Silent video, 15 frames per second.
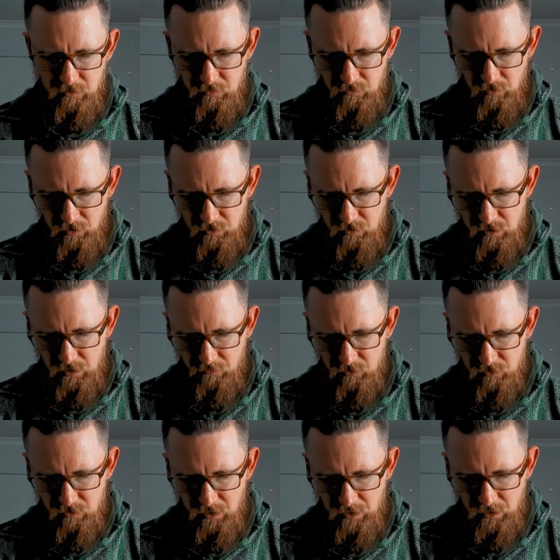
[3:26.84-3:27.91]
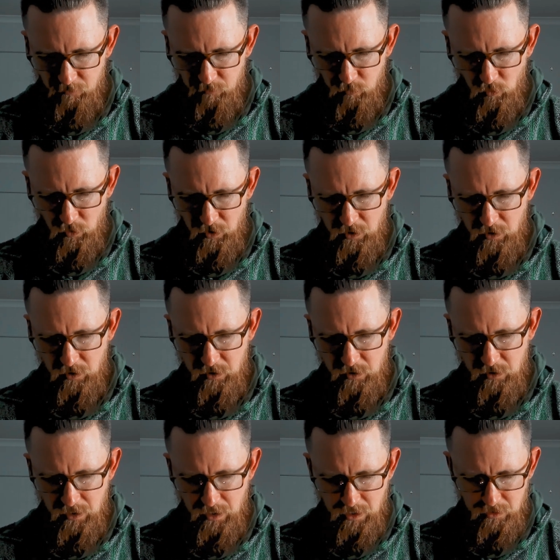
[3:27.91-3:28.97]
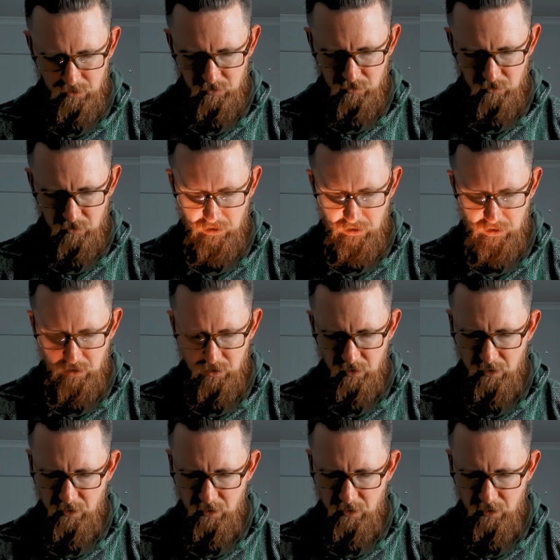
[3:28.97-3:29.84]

I just have it set up where it has the